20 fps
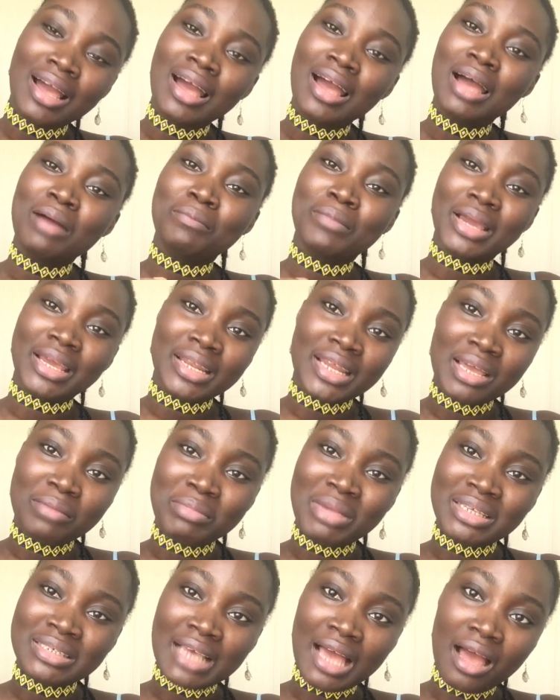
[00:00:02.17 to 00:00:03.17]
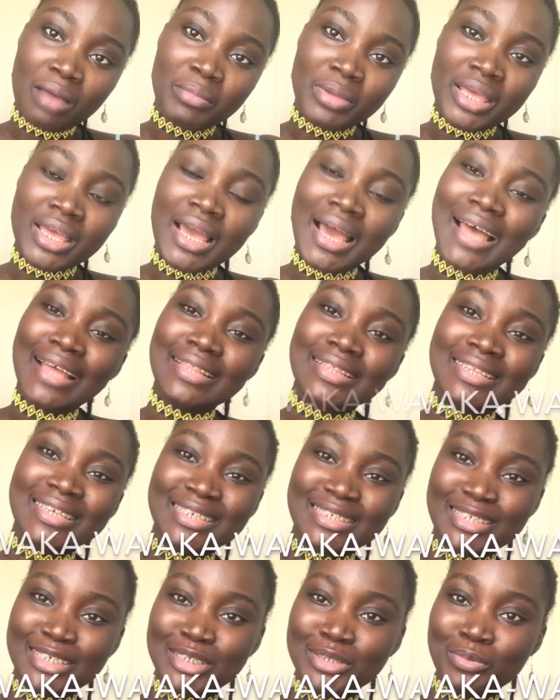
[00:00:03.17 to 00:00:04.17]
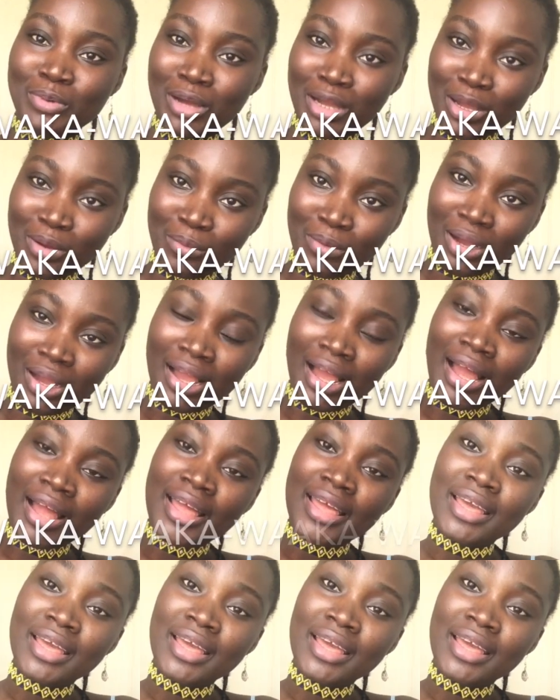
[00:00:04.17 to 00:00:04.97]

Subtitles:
My name is Abby and this is Waka Waka.